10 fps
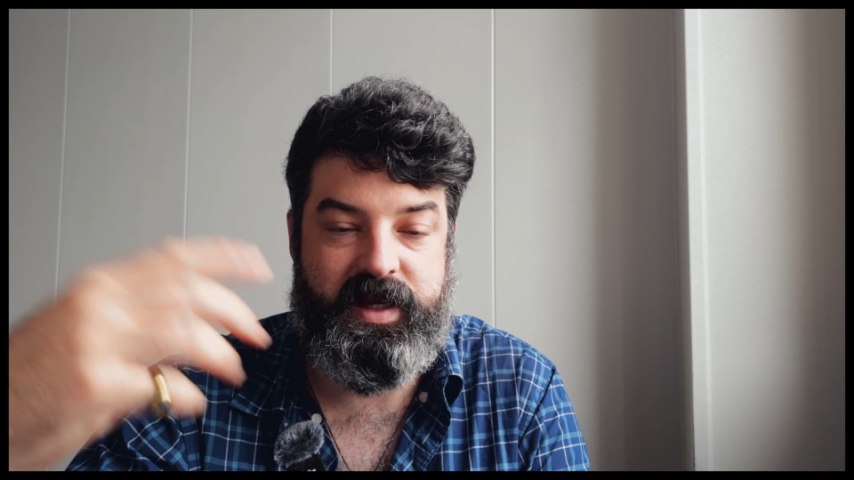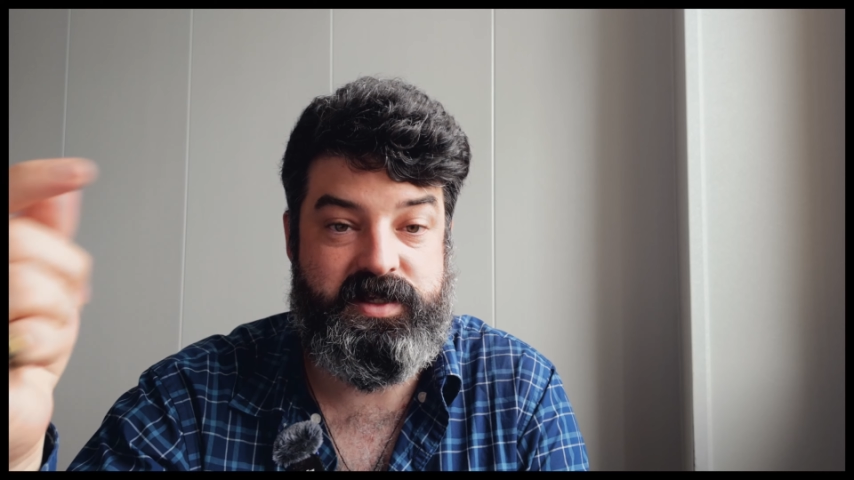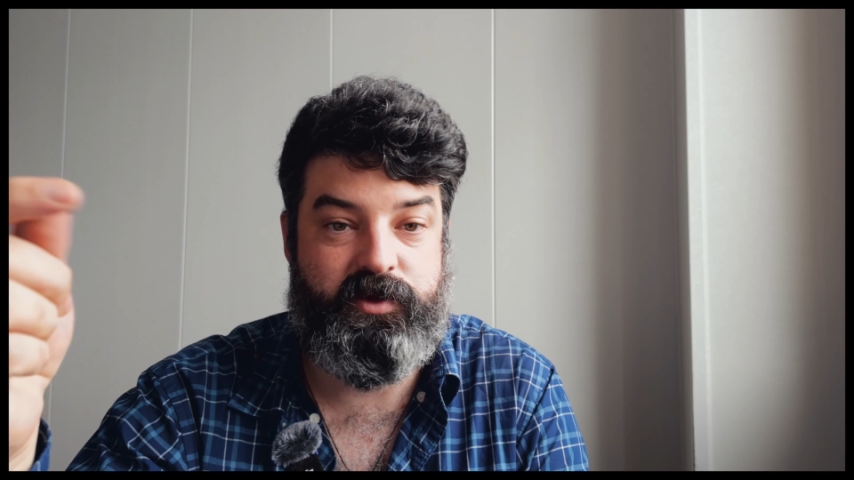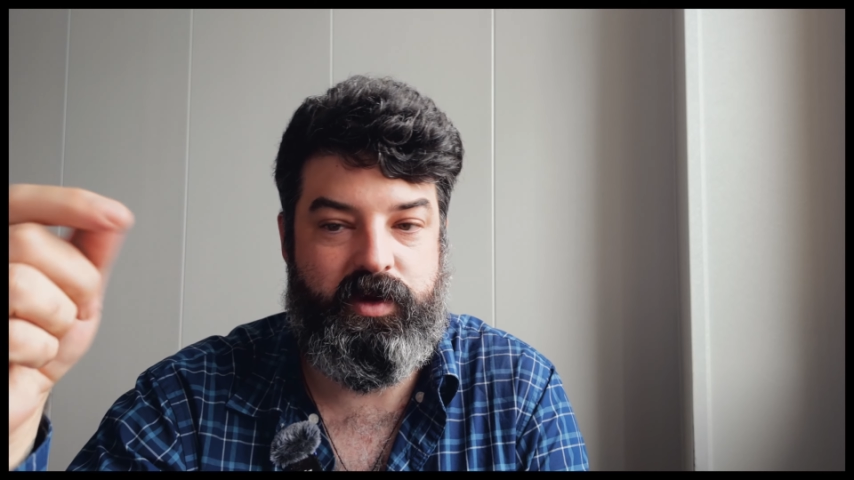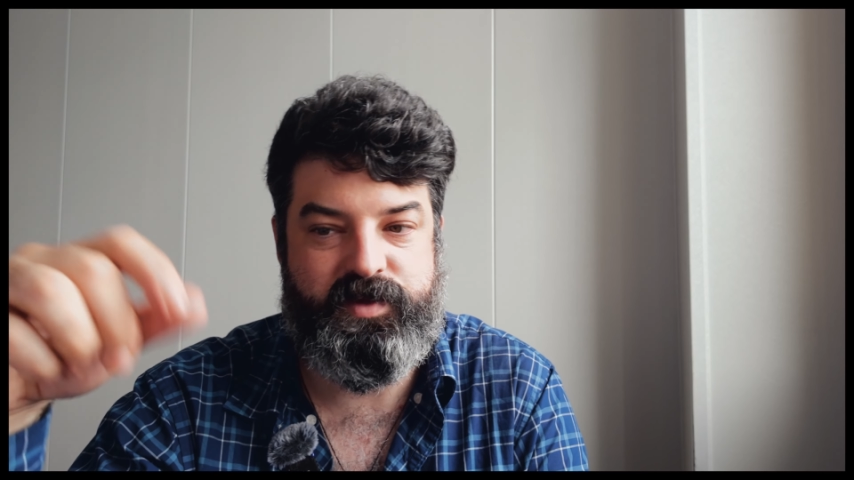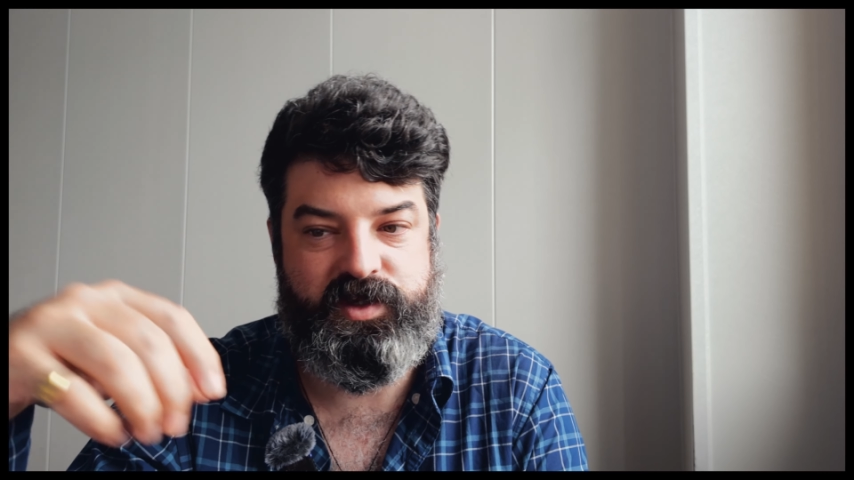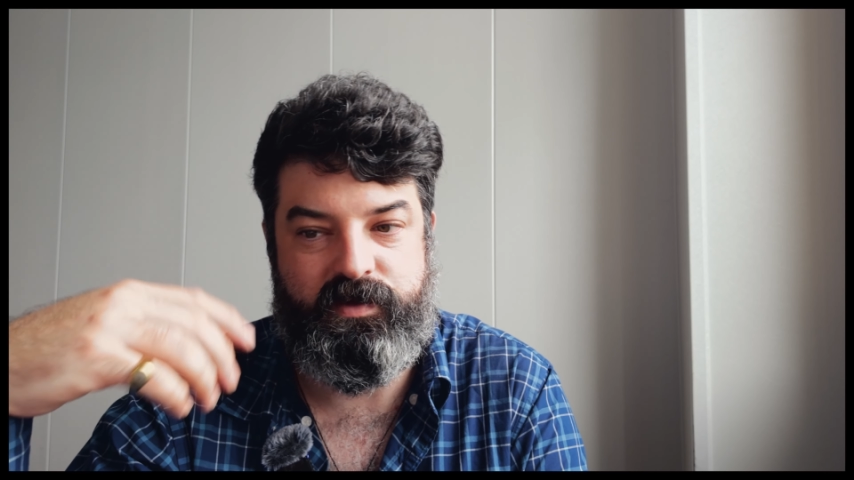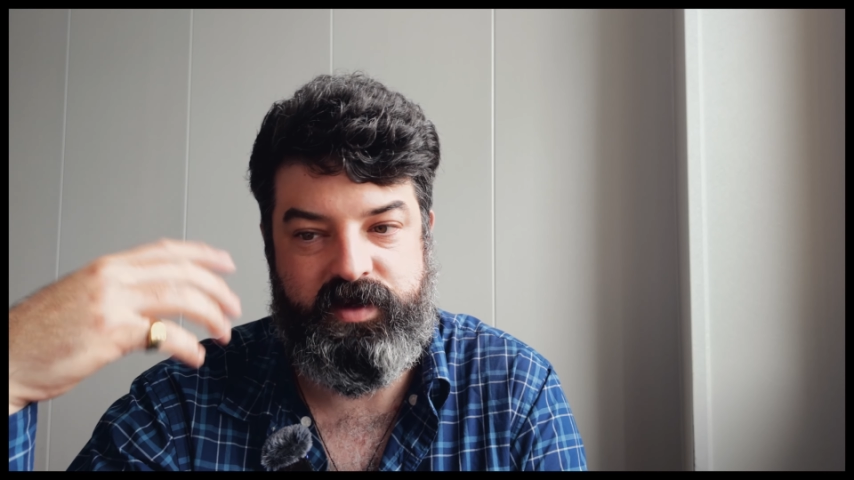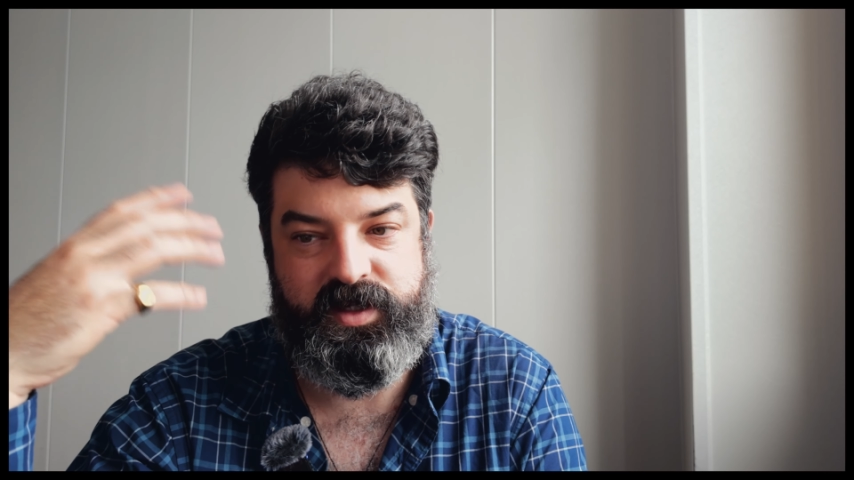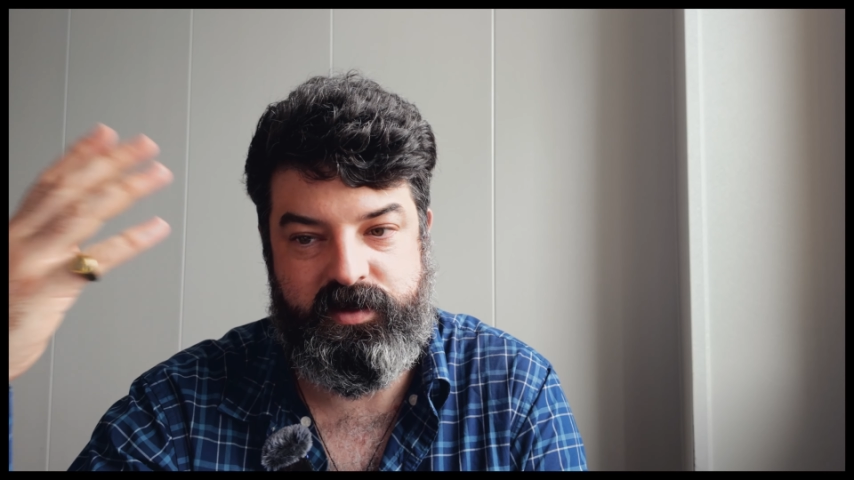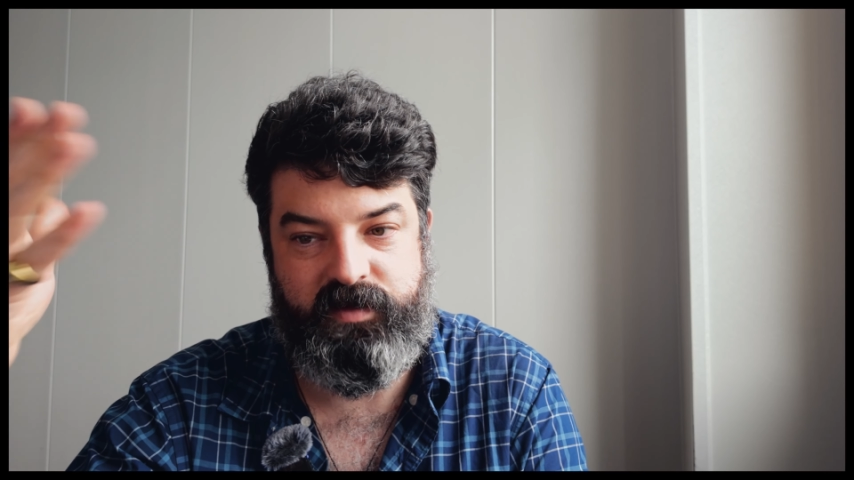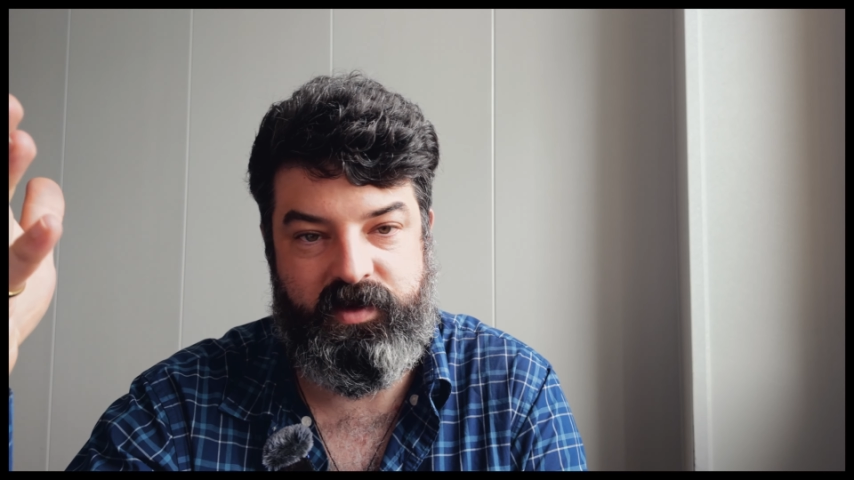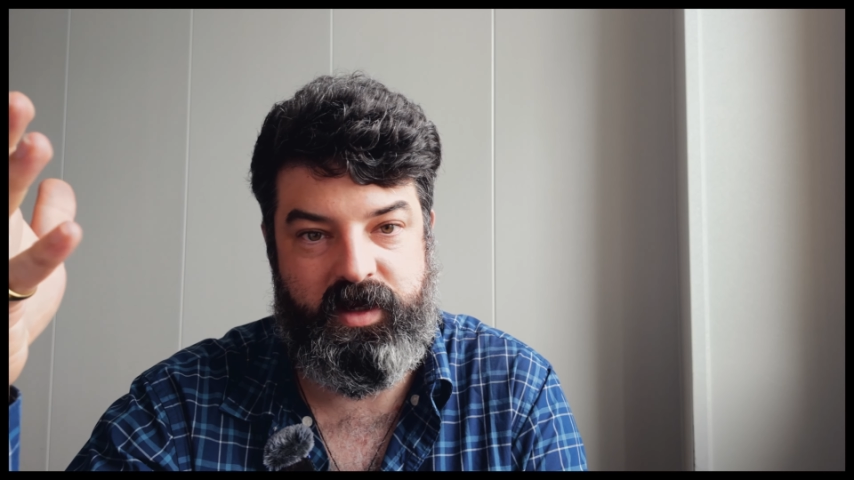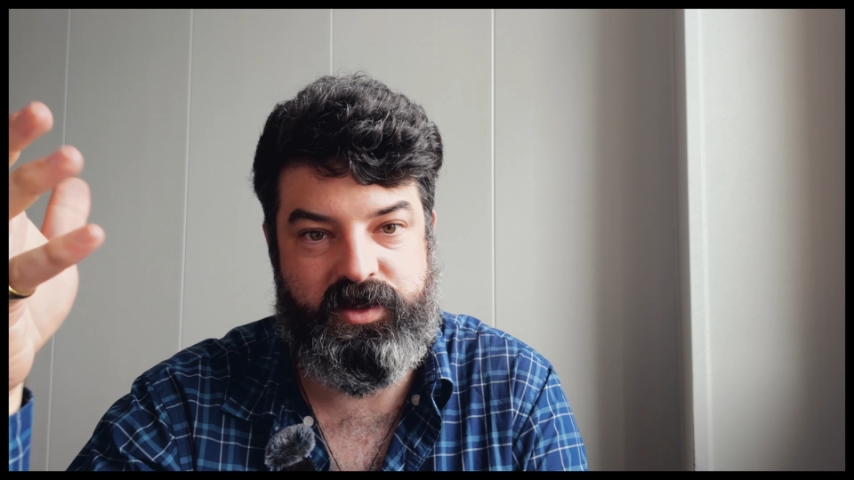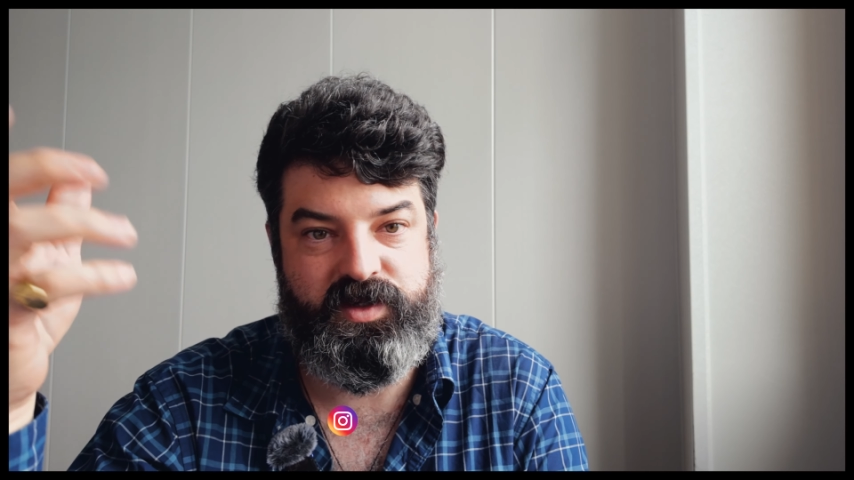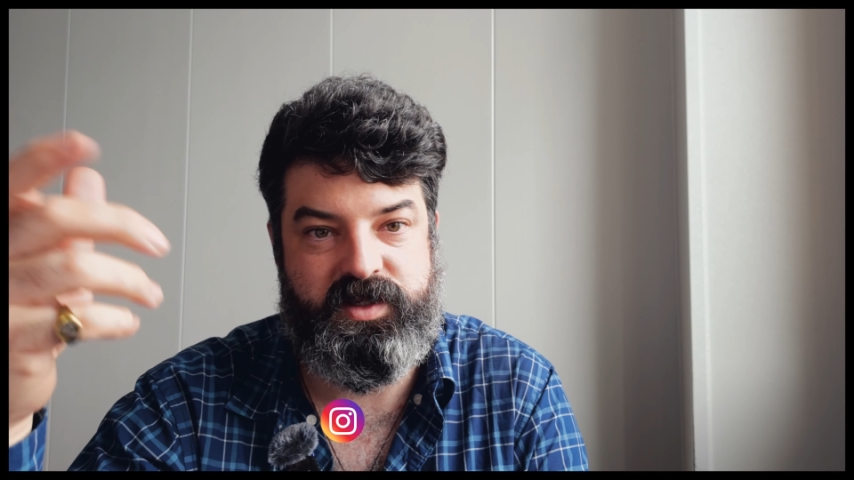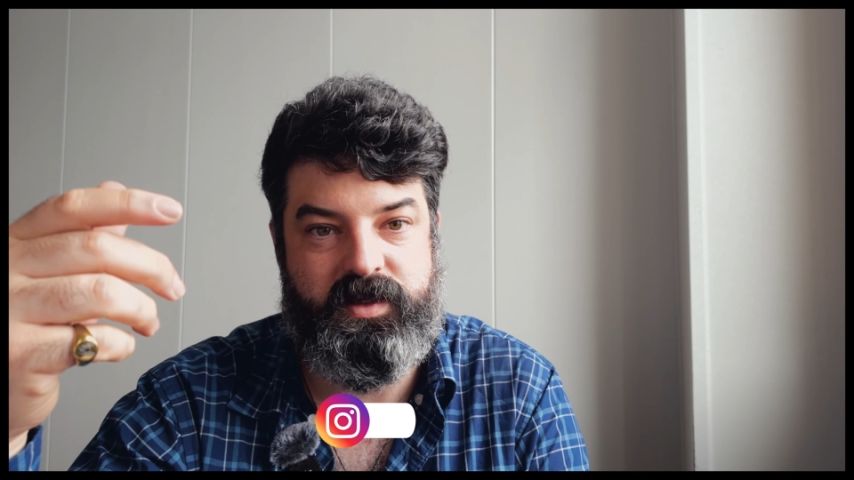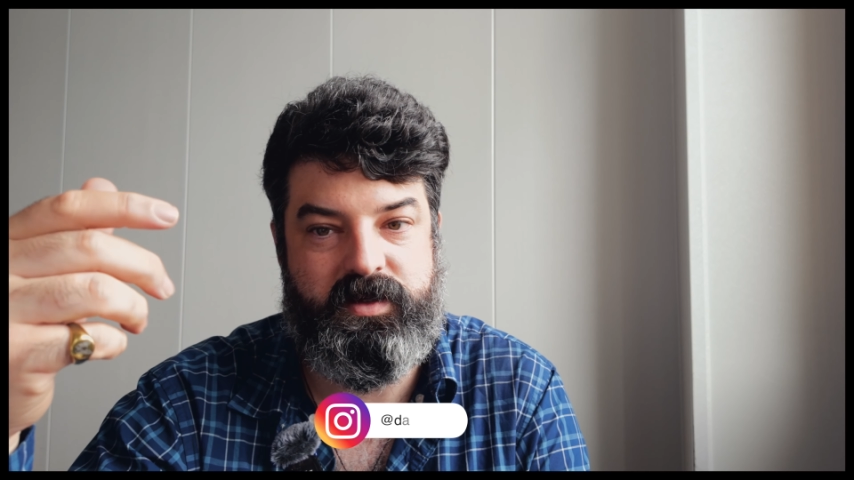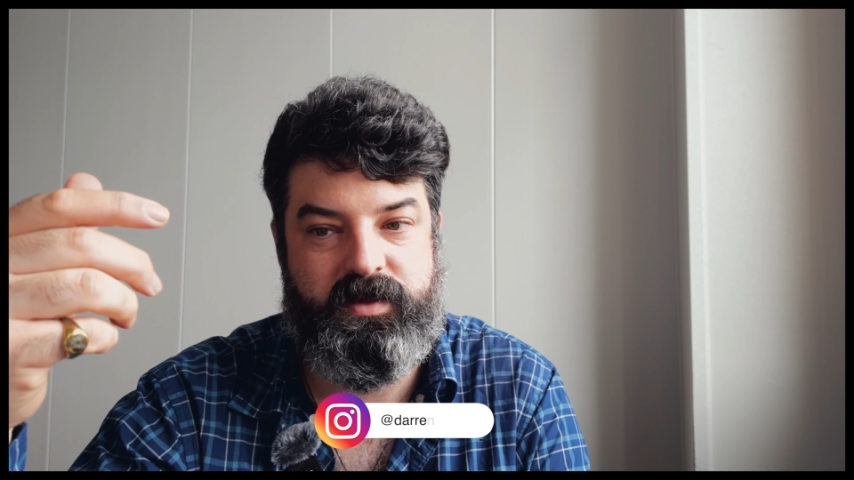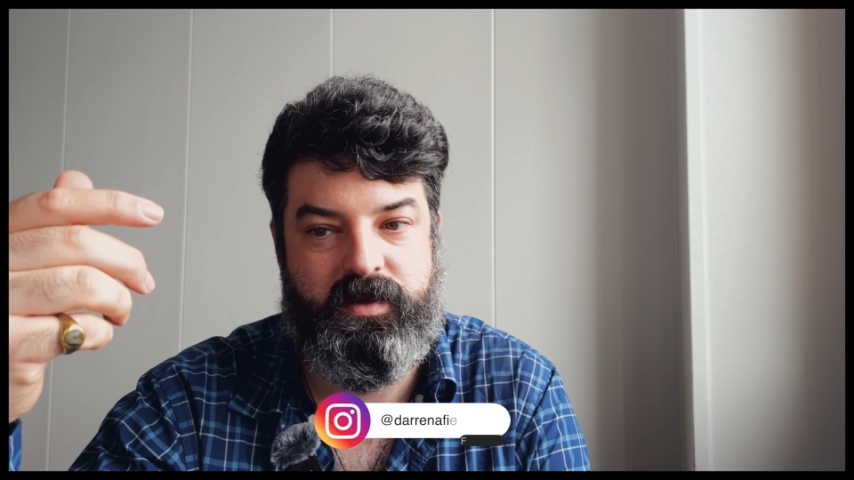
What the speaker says: Instagram story. So if you're interested,